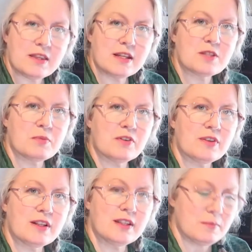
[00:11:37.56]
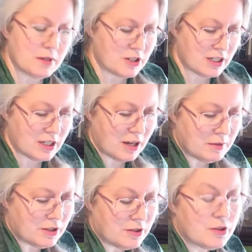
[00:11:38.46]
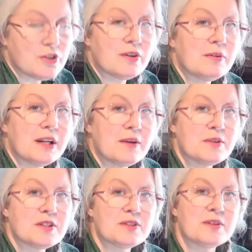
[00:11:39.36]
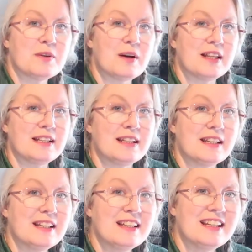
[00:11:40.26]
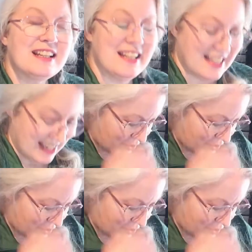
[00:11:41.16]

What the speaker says: things perfectly, but she taught me to enjoy what I was doing while I did it. At